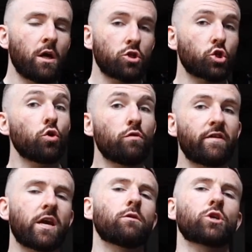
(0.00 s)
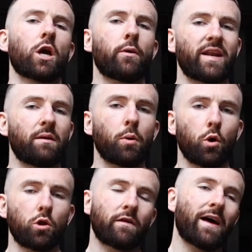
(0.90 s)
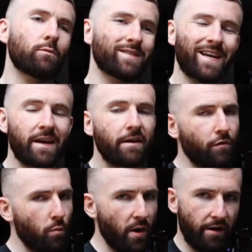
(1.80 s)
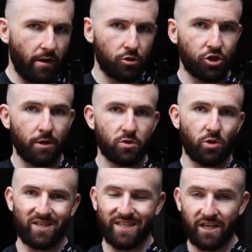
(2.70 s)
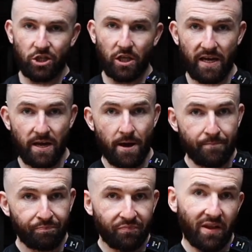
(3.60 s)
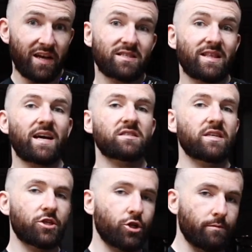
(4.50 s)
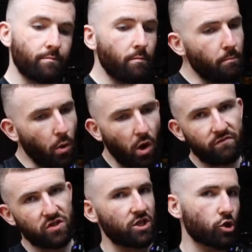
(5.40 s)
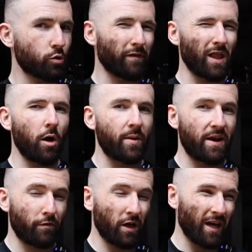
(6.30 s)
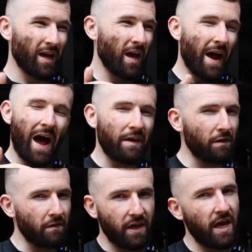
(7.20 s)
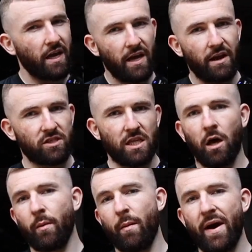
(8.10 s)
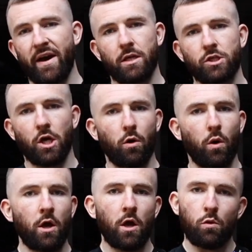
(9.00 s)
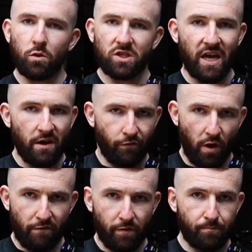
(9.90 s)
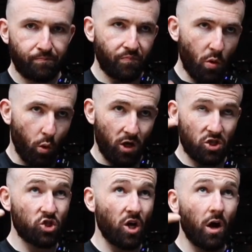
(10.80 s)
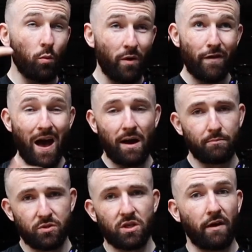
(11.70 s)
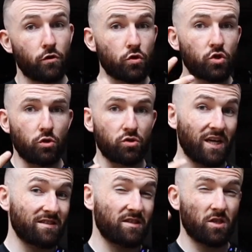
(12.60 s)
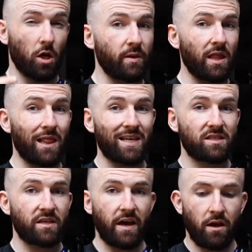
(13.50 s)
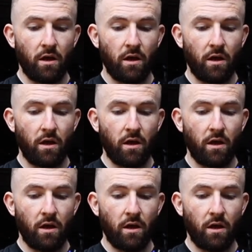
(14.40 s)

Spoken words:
2 videos ago, I did pull. That was in a different warehouse gym. So, essentially, it's that session, but obviously just with a little bit different kit. I think the kit in here is a little bit better. So, we'll take you through everything. We're going to start with abs. I've done 2 sets. This is going to be the last set.